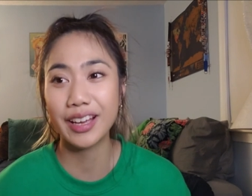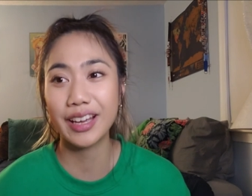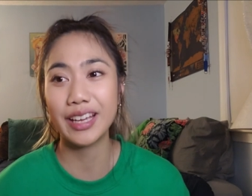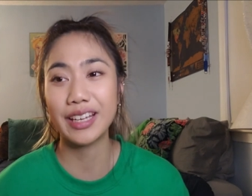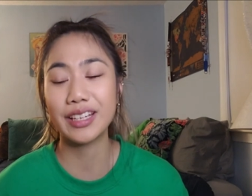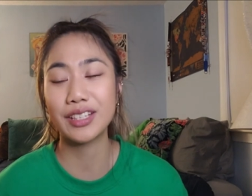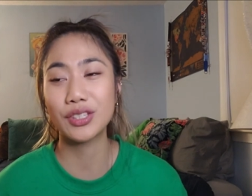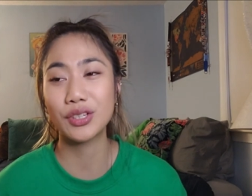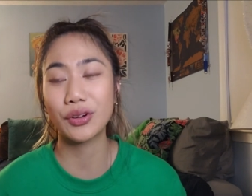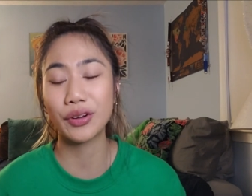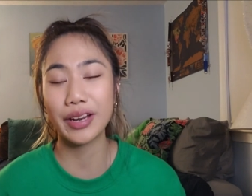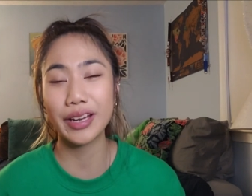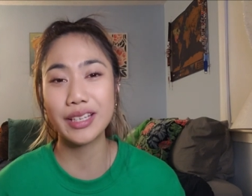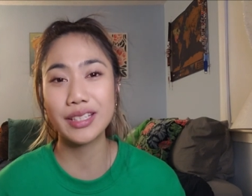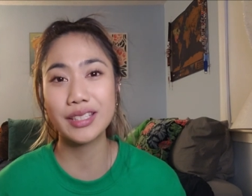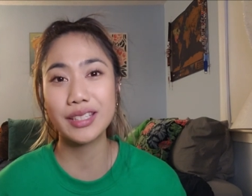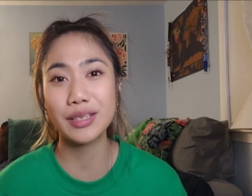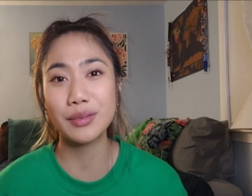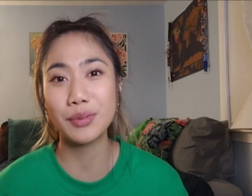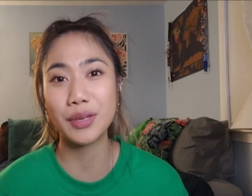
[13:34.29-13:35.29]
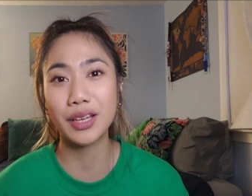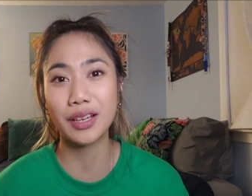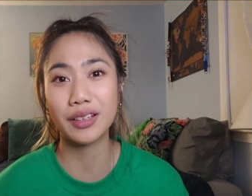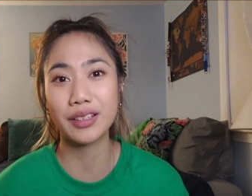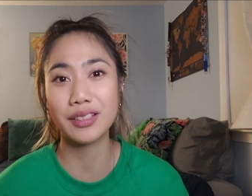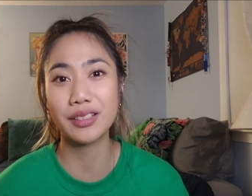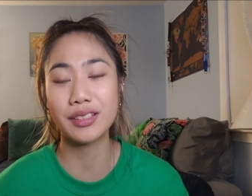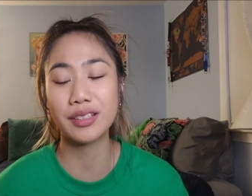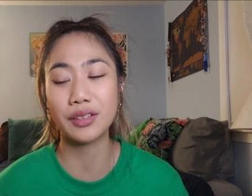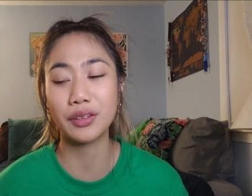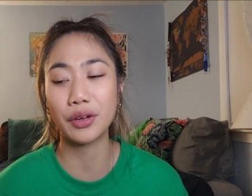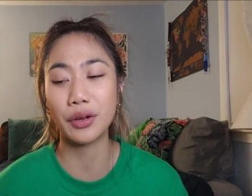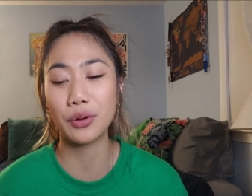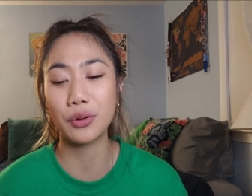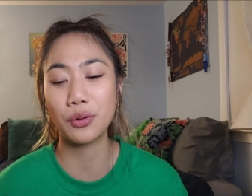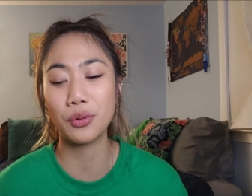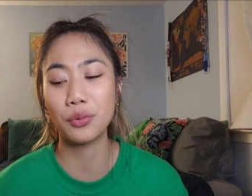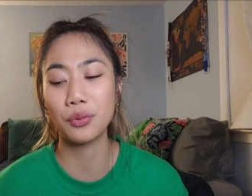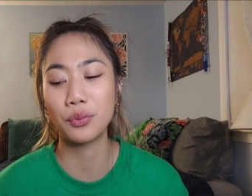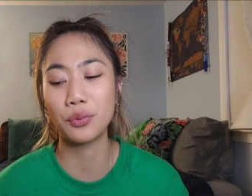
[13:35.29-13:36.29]
And it's crazy because, you
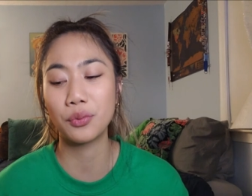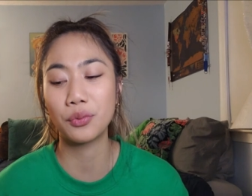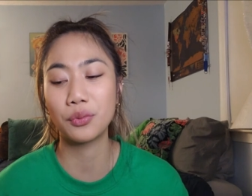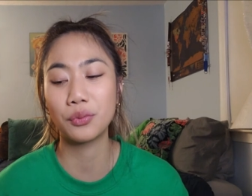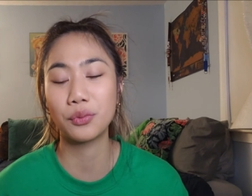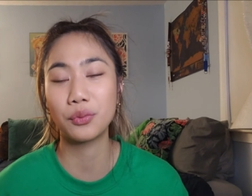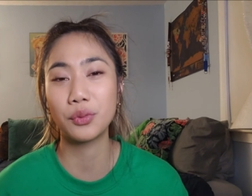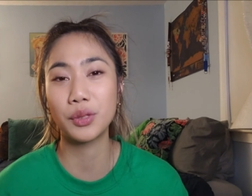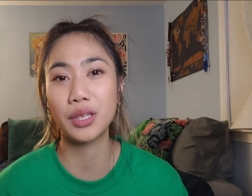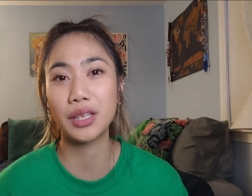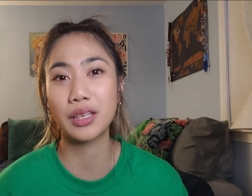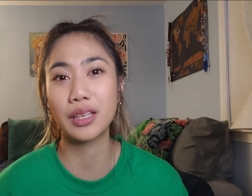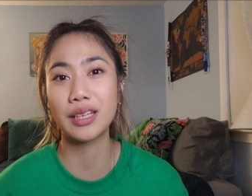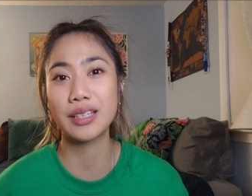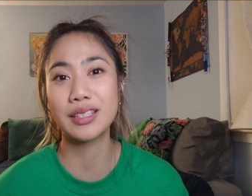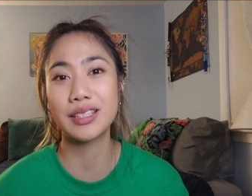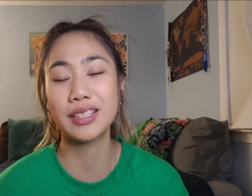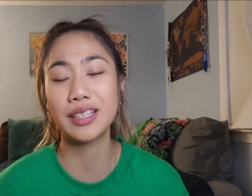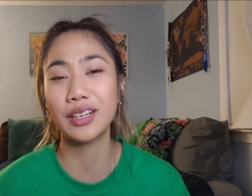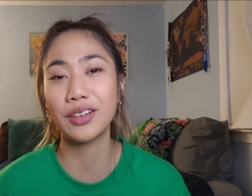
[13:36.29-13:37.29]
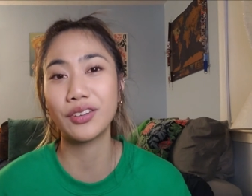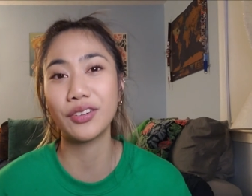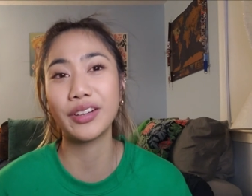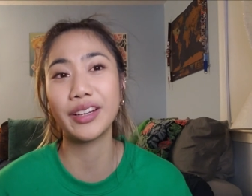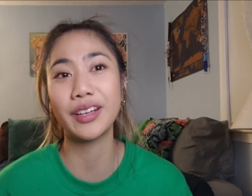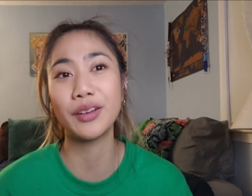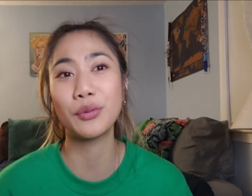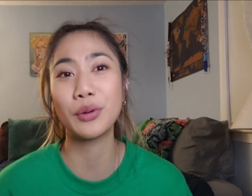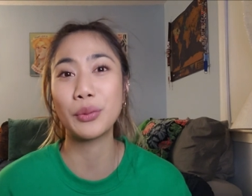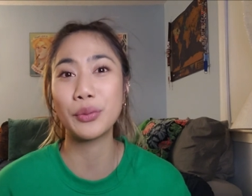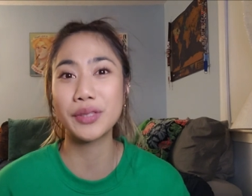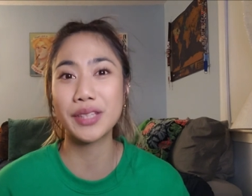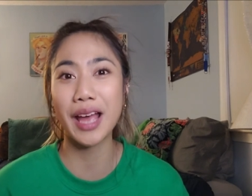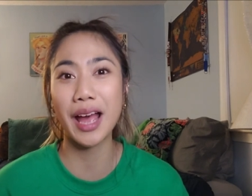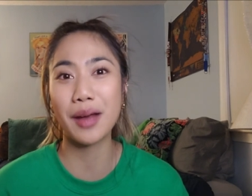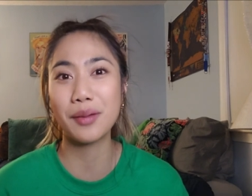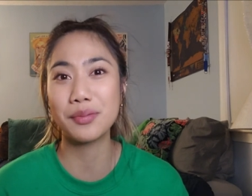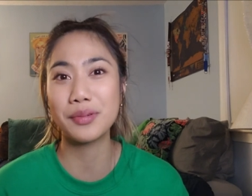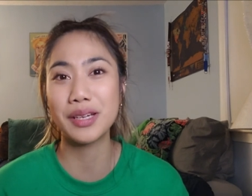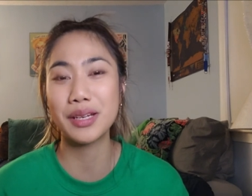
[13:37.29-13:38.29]
know, considering what was
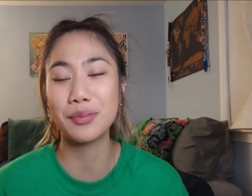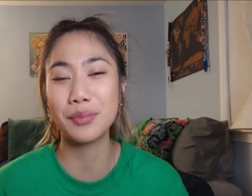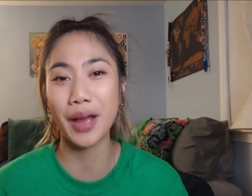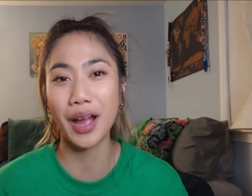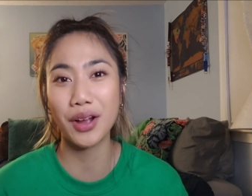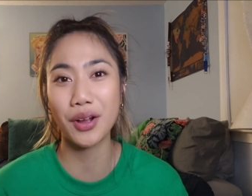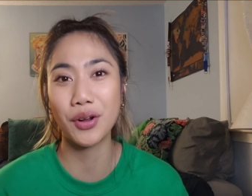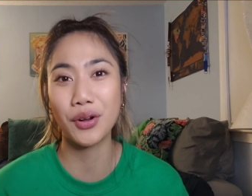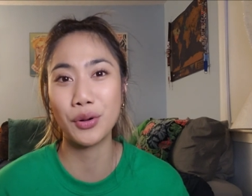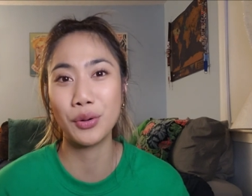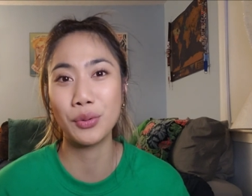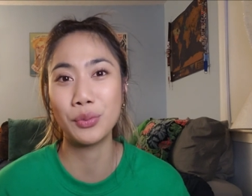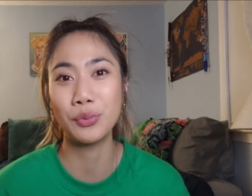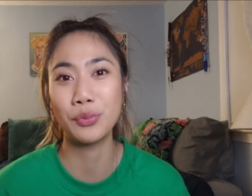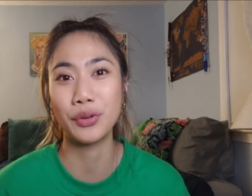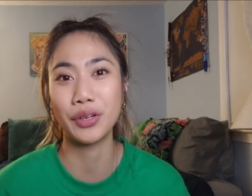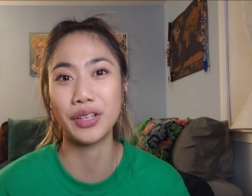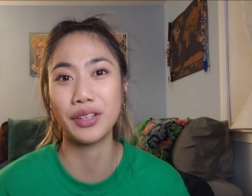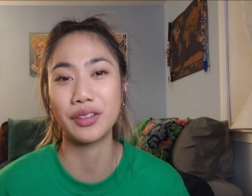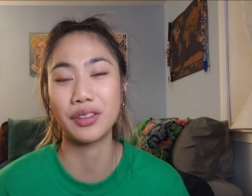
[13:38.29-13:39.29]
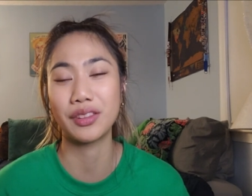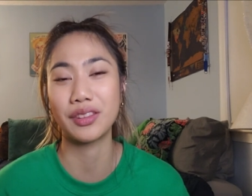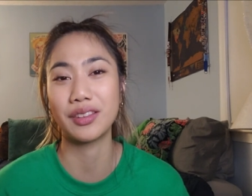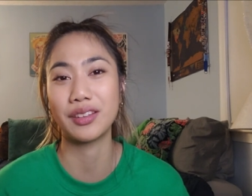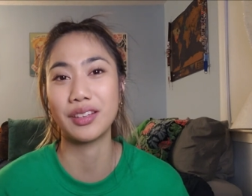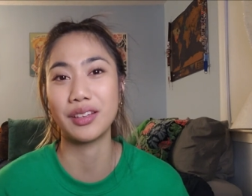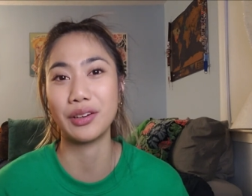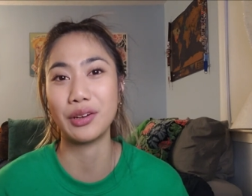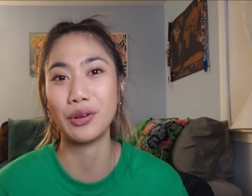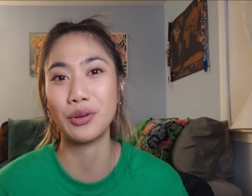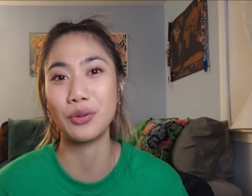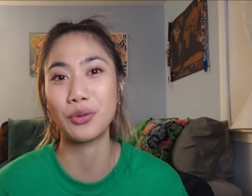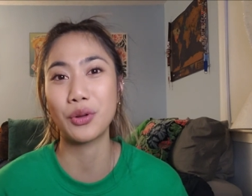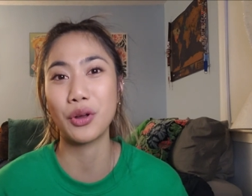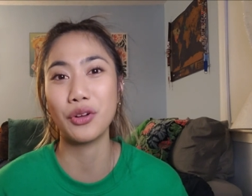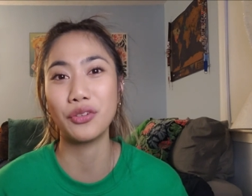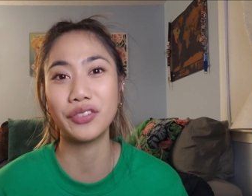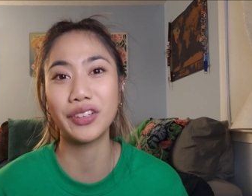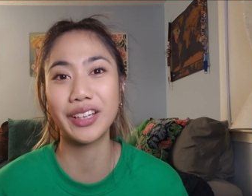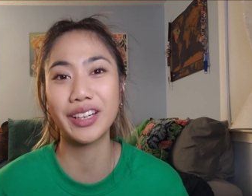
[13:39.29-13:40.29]
happening back home with, you know,
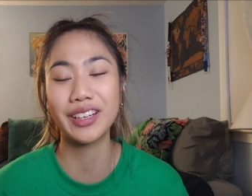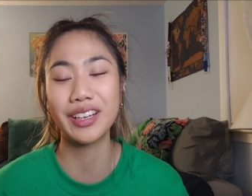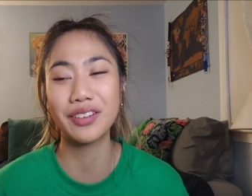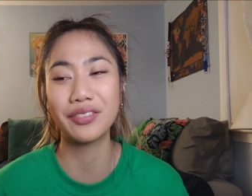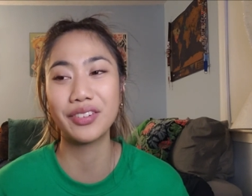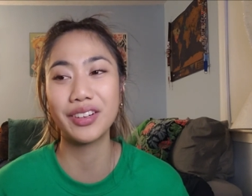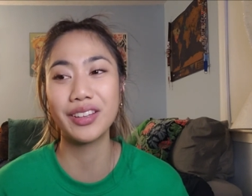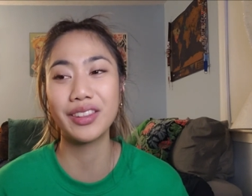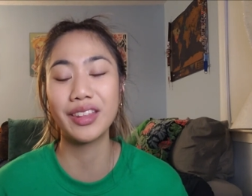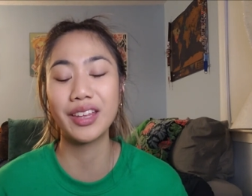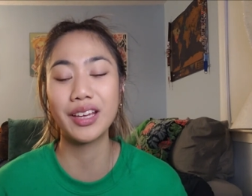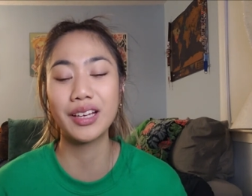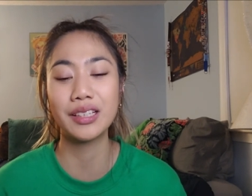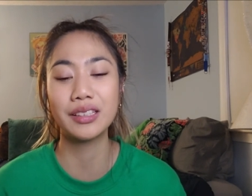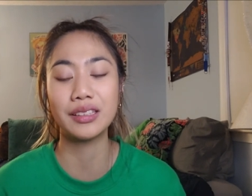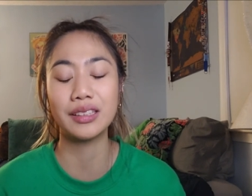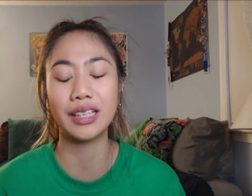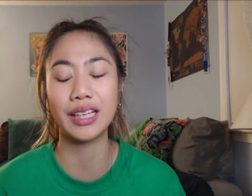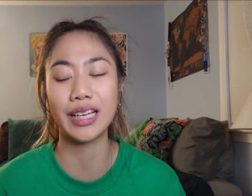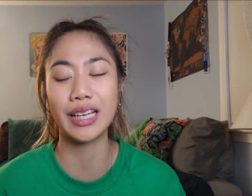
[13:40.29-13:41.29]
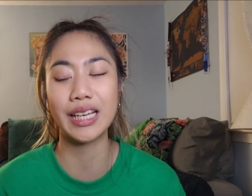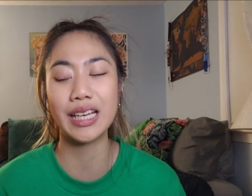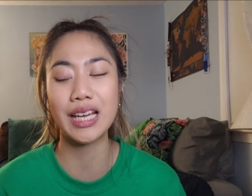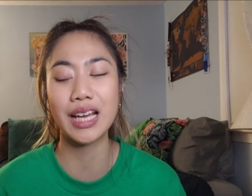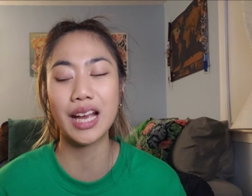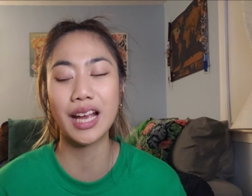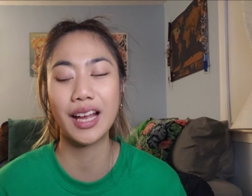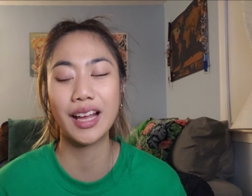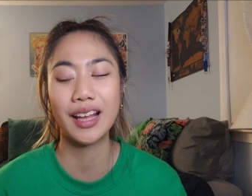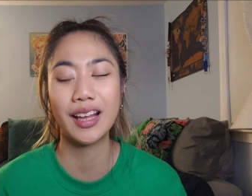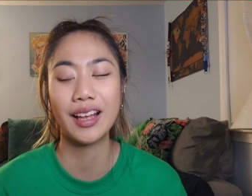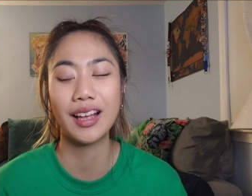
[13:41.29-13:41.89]
COVID and everything, like